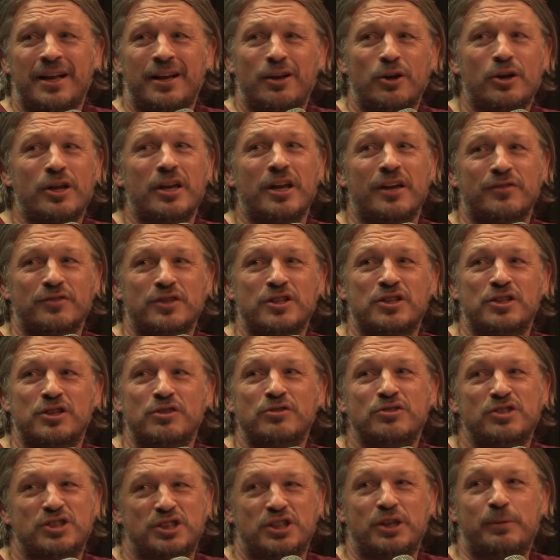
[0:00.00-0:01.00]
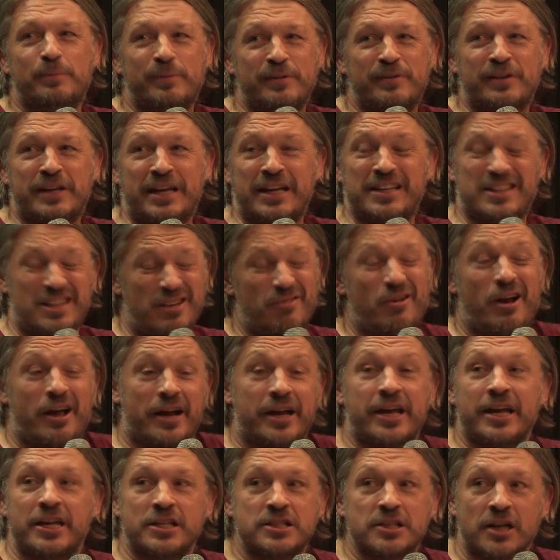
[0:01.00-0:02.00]
looking after two stupid kids. There
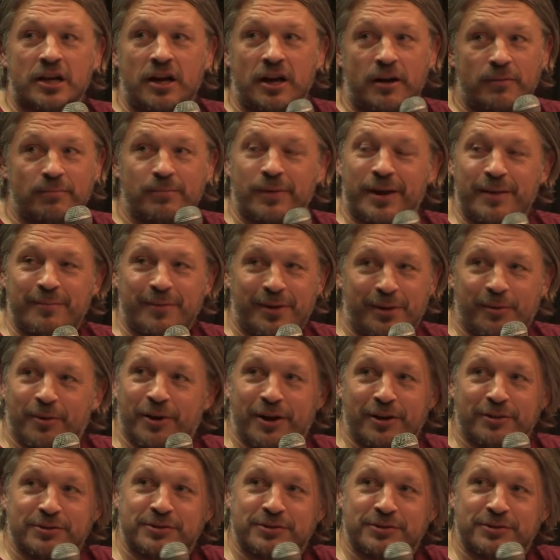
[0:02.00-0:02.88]
are kids. I can't blame anyone